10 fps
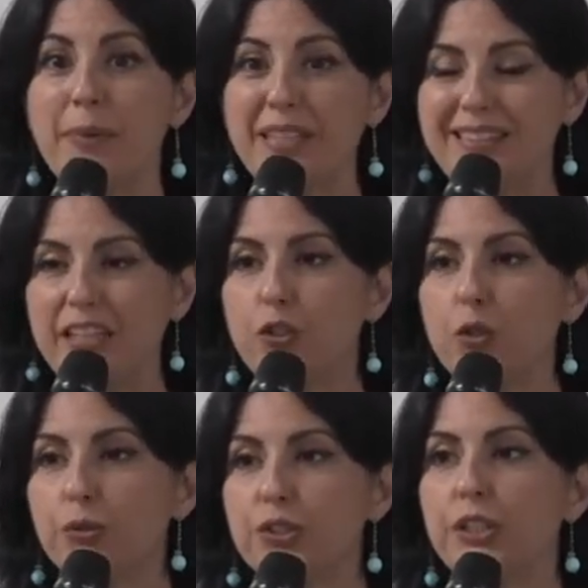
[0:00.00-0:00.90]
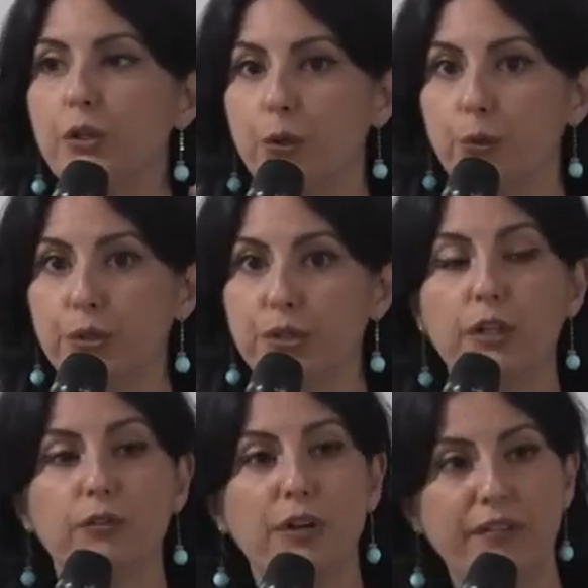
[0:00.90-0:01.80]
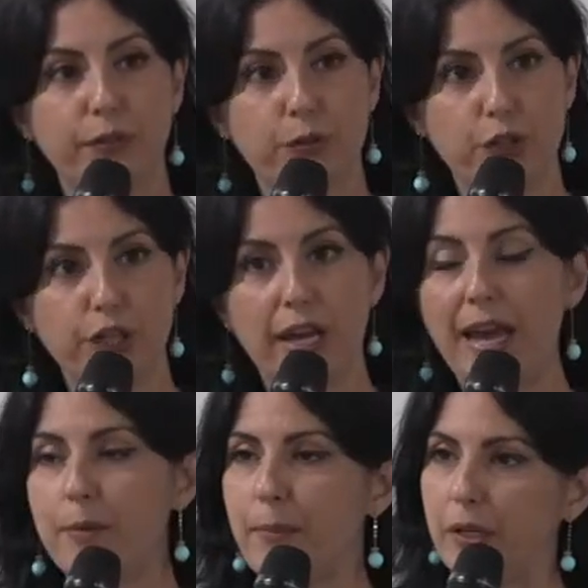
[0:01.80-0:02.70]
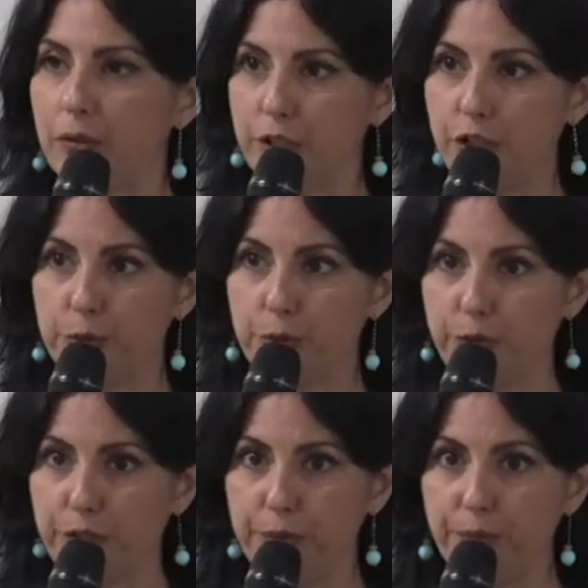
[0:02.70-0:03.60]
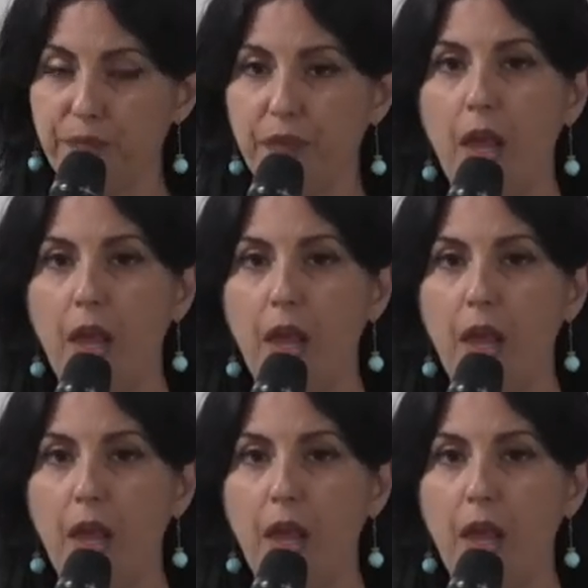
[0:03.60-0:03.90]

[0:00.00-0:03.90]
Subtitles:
but they don't include refugee and migrant children.